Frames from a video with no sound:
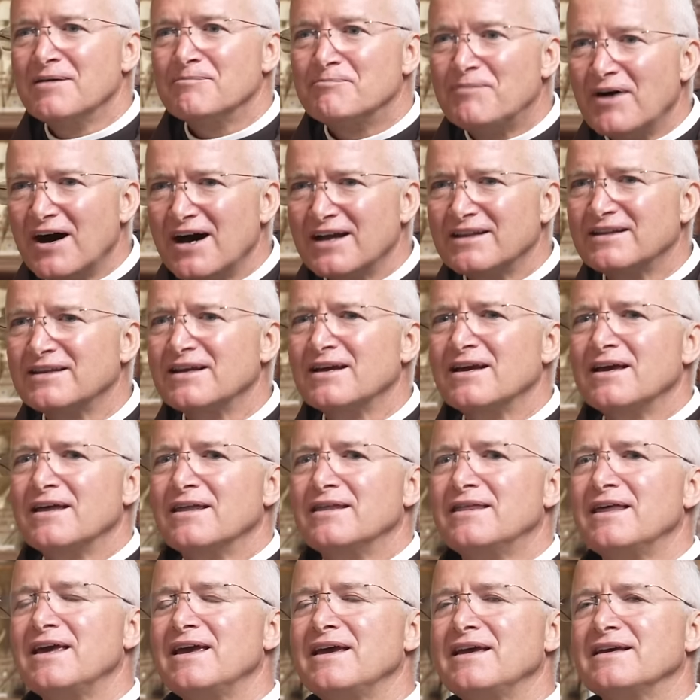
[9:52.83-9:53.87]
But
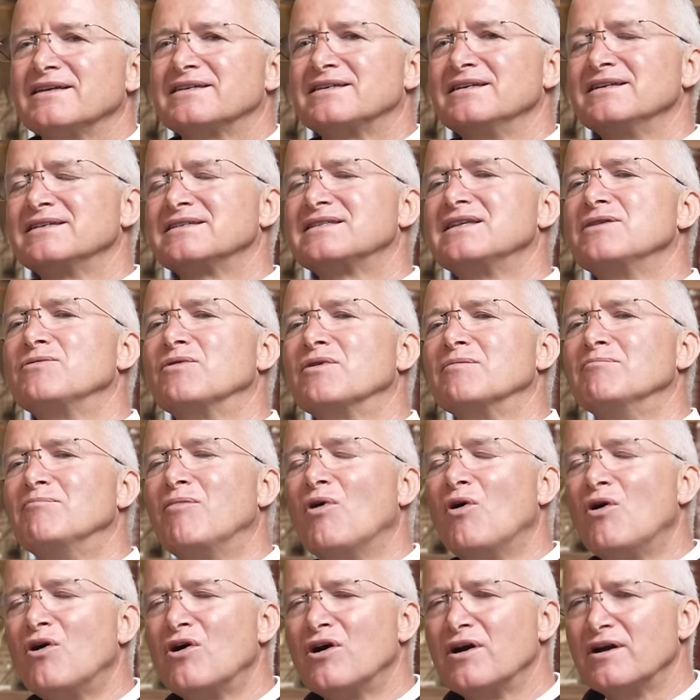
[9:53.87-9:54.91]
they, since they were
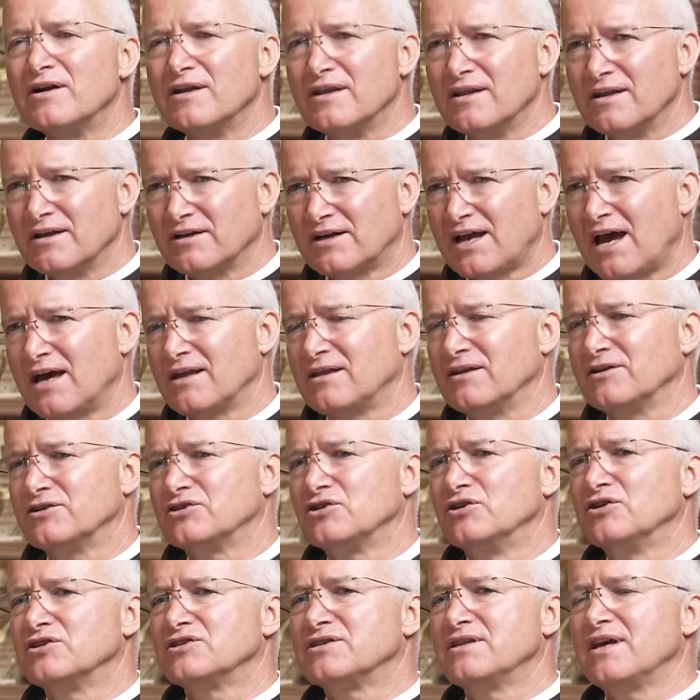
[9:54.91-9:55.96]
born in the Catholic
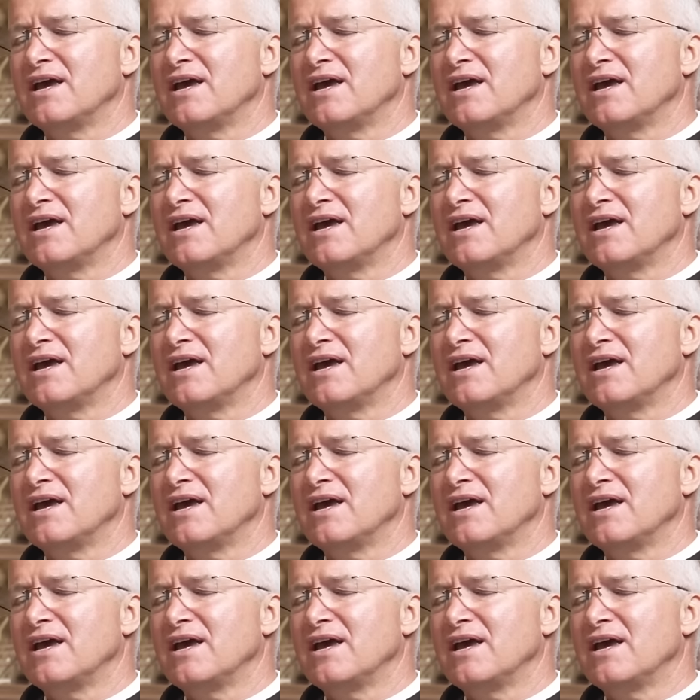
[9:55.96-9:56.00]
Church,